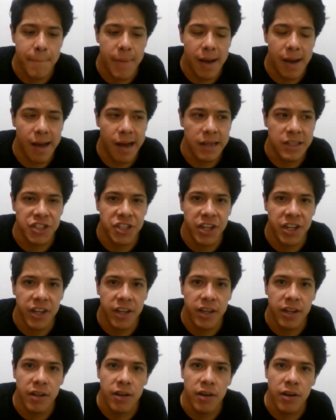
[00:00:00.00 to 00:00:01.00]
a
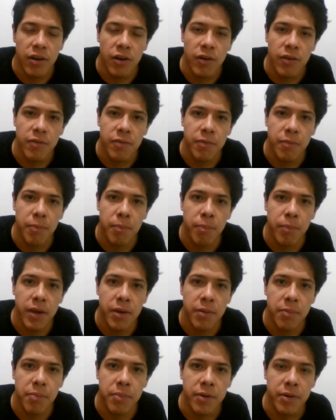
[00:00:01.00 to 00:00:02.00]
chain of
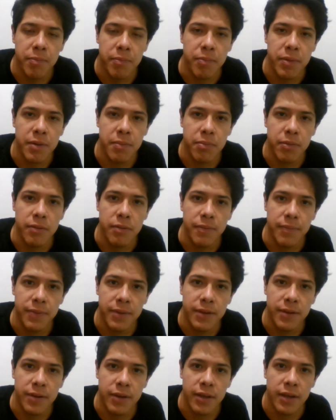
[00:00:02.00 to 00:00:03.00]
paper people,
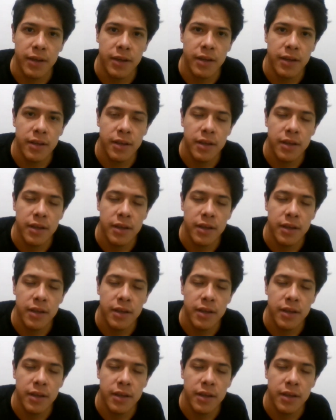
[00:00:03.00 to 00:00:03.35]
okay?